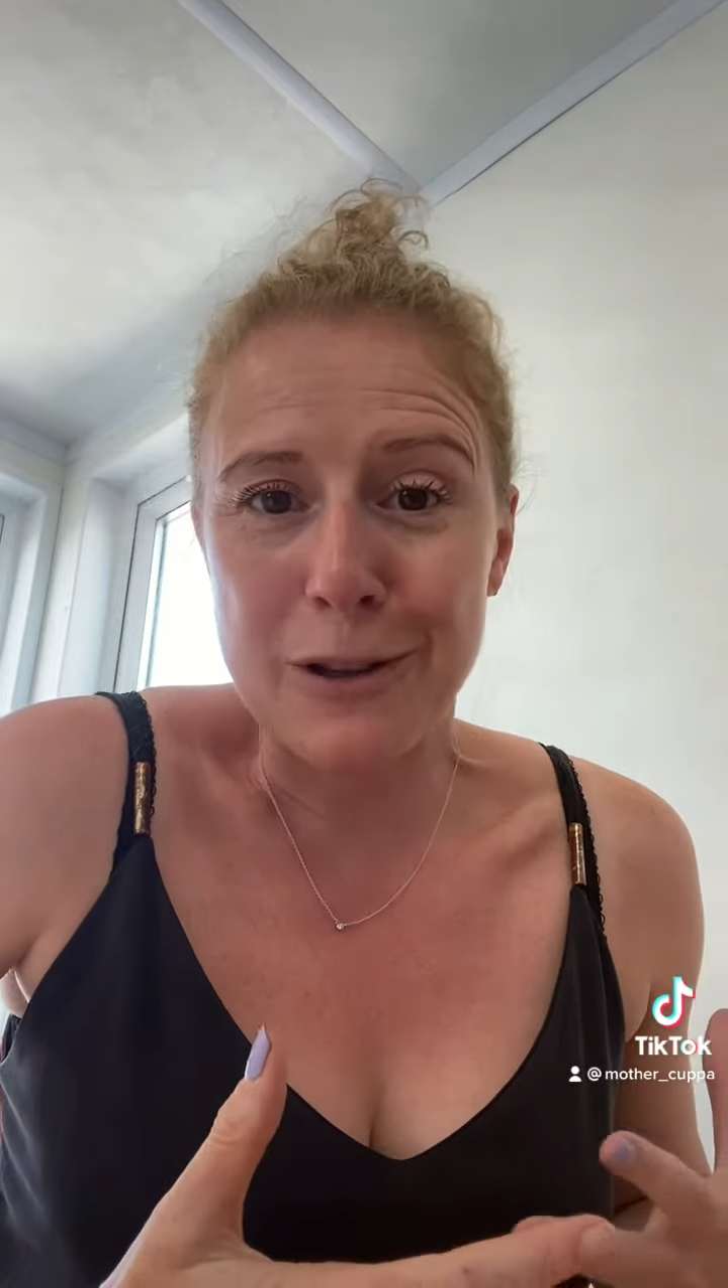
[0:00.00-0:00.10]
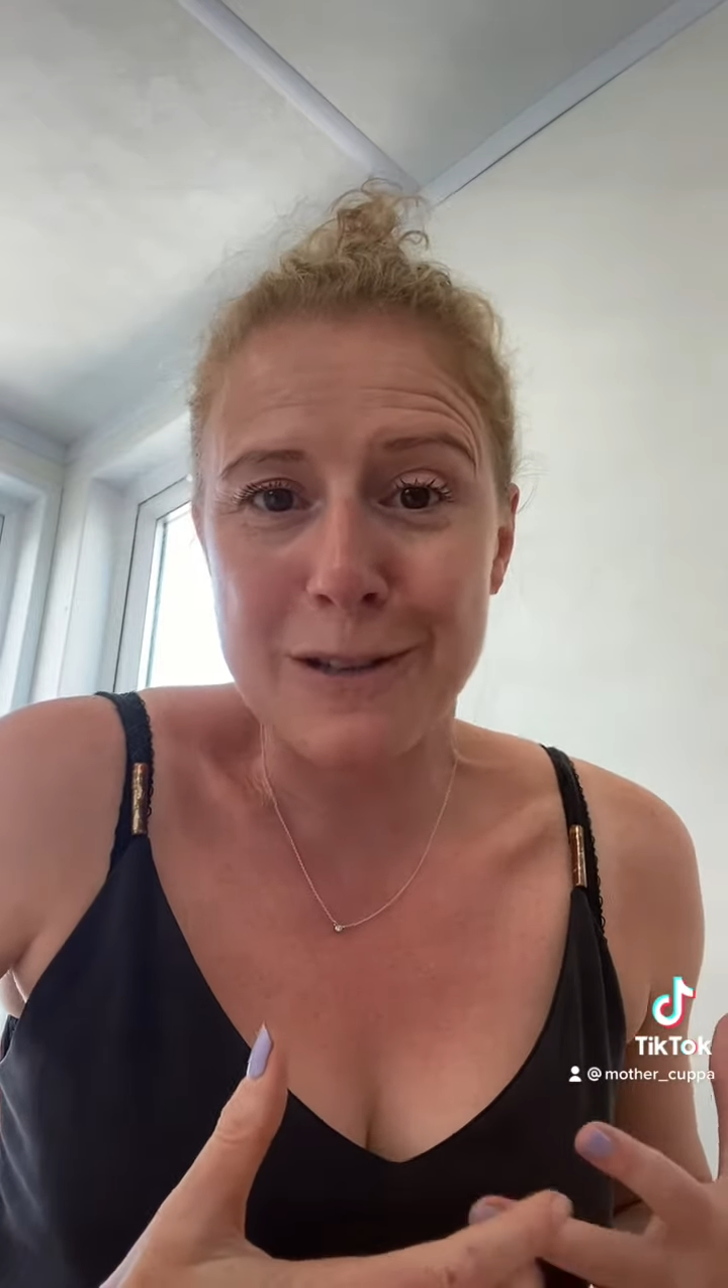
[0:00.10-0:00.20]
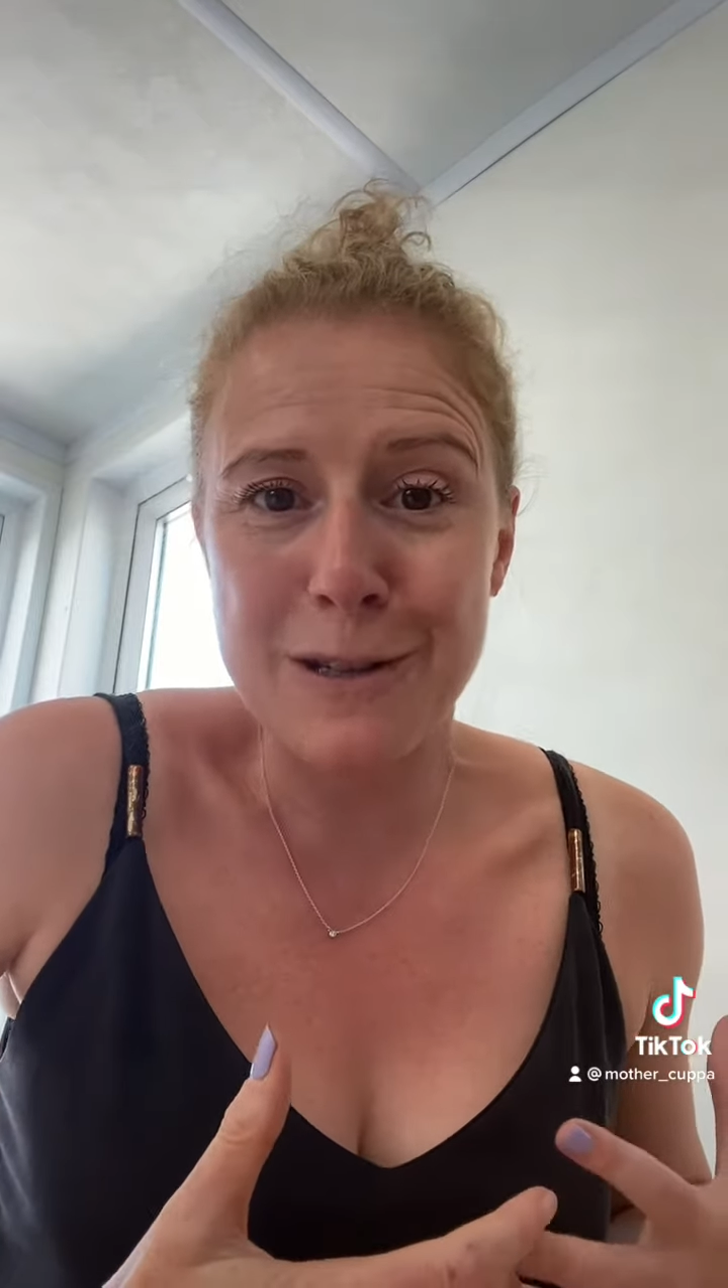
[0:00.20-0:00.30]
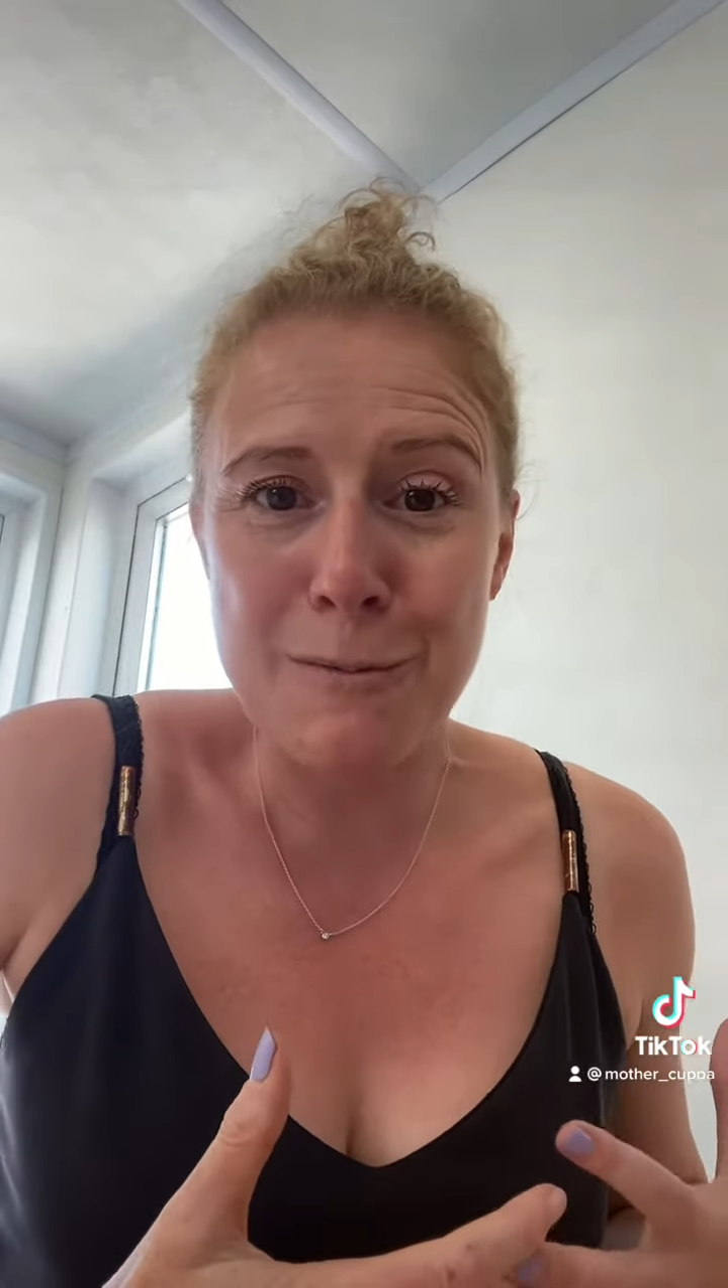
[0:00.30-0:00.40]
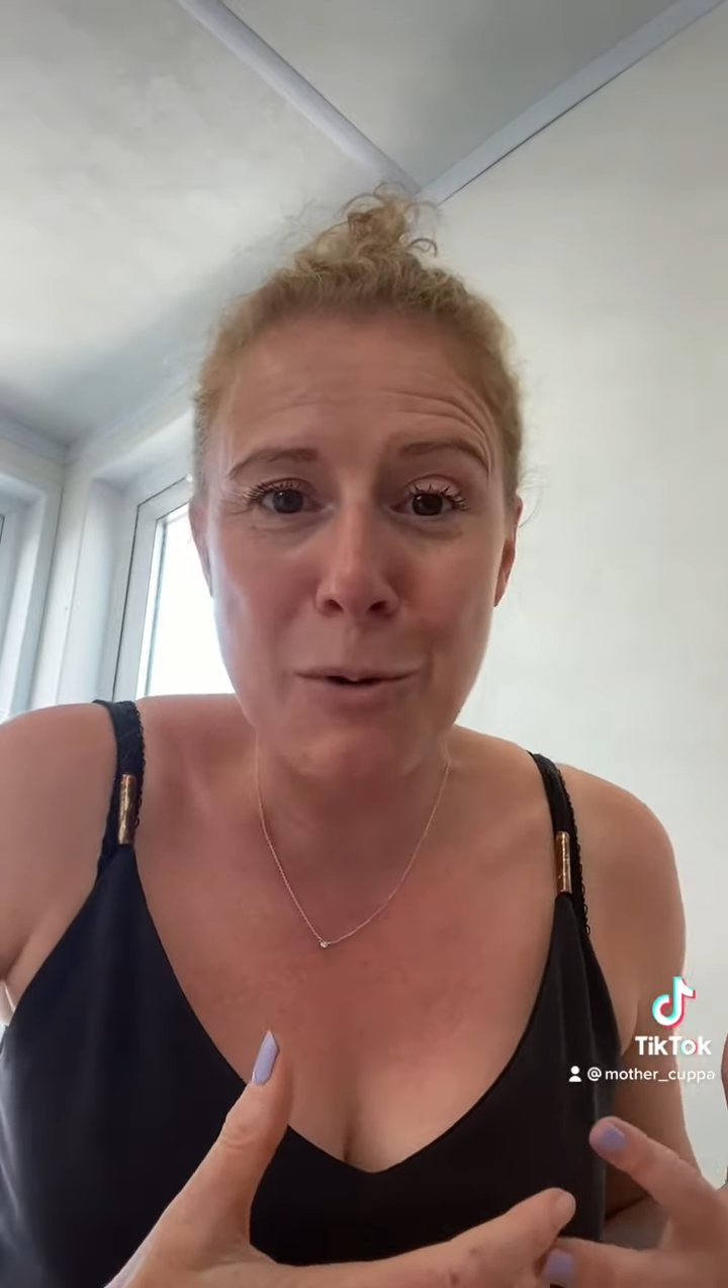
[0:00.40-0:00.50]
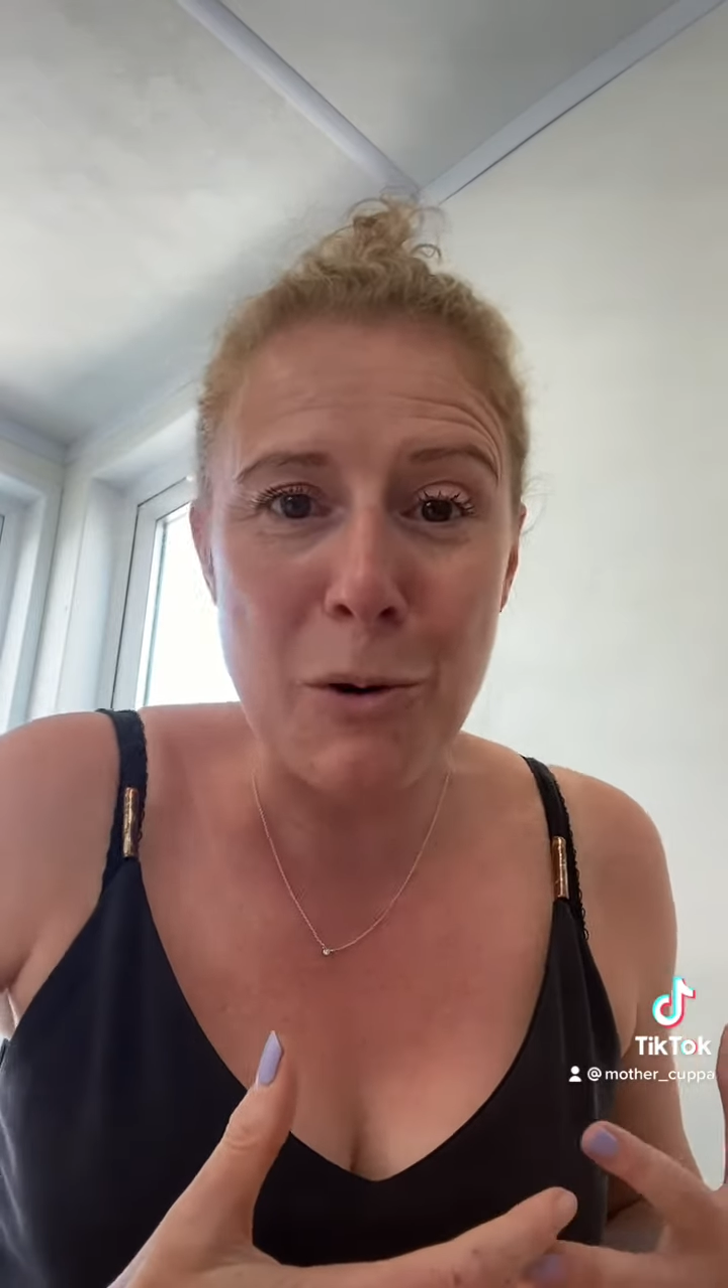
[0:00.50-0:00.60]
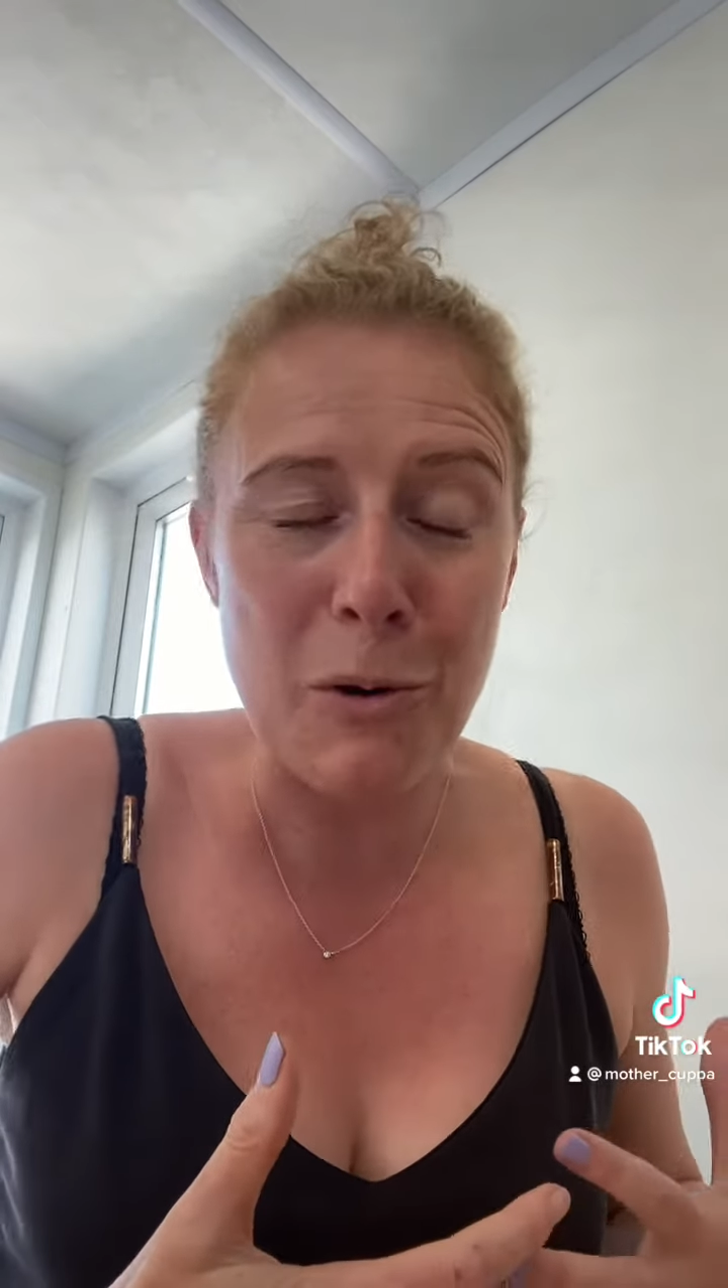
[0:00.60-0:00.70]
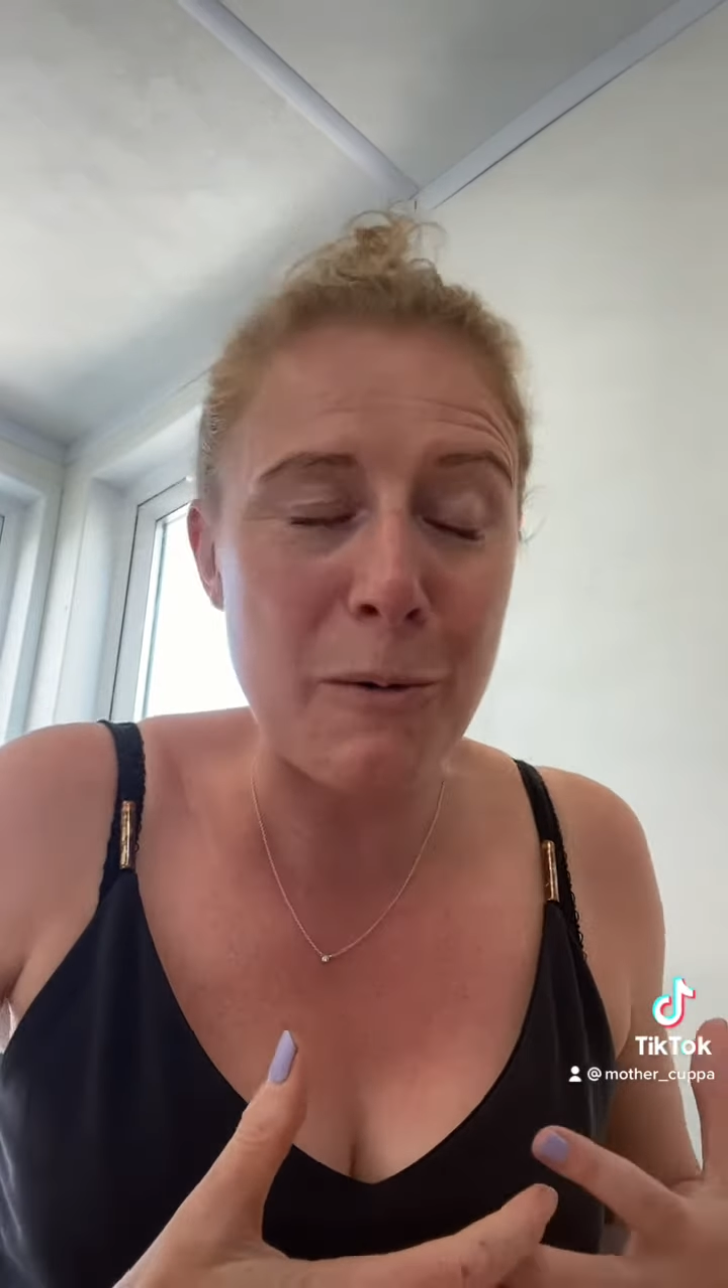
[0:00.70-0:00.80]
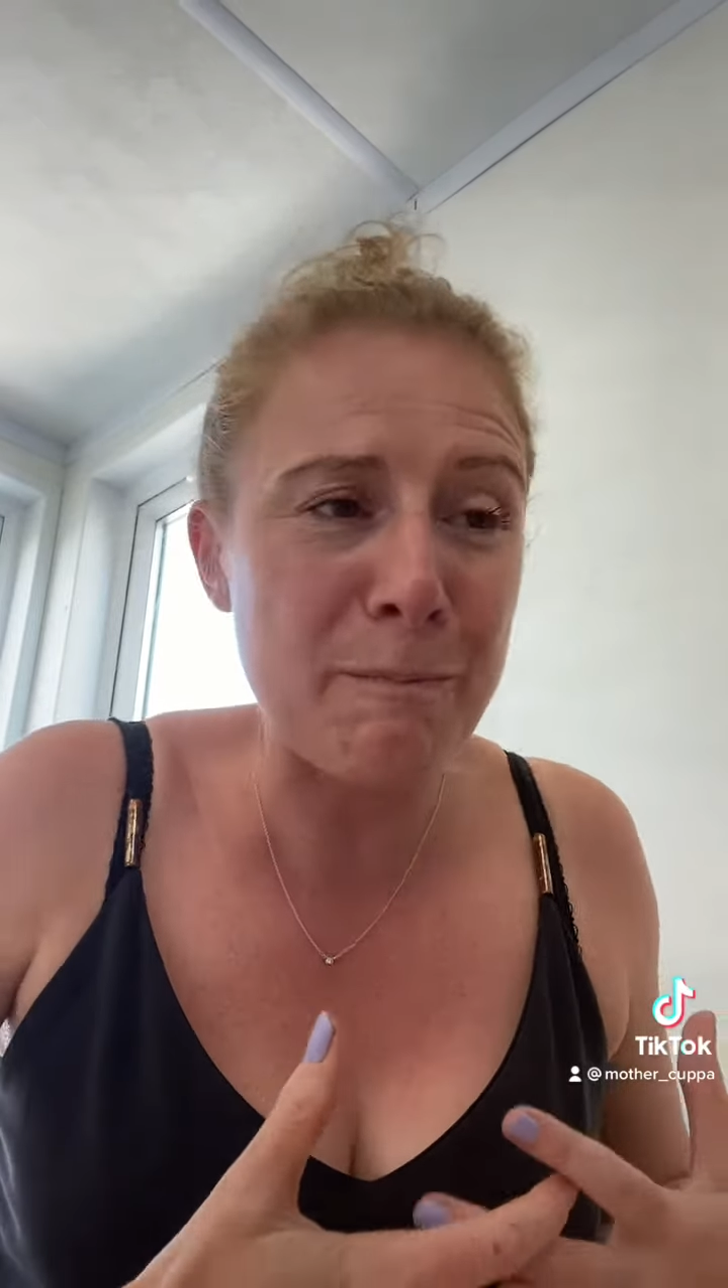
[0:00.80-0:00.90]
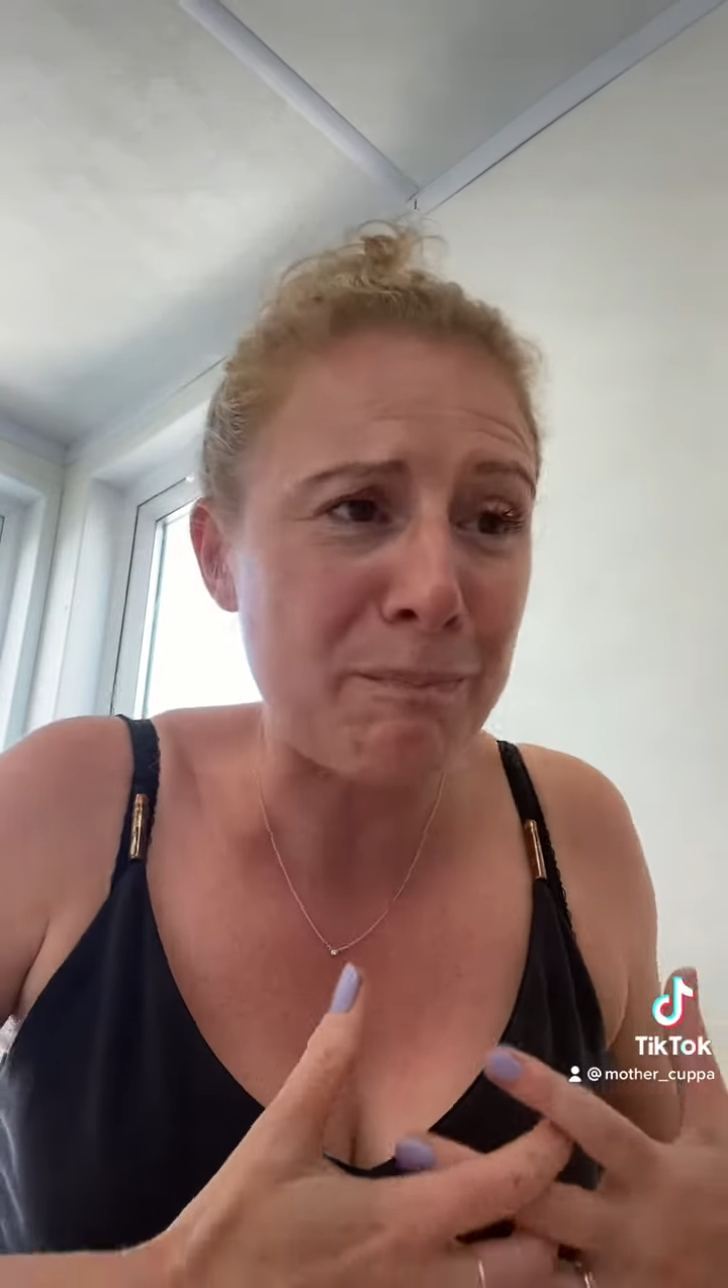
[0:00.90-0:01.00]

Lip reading: and to support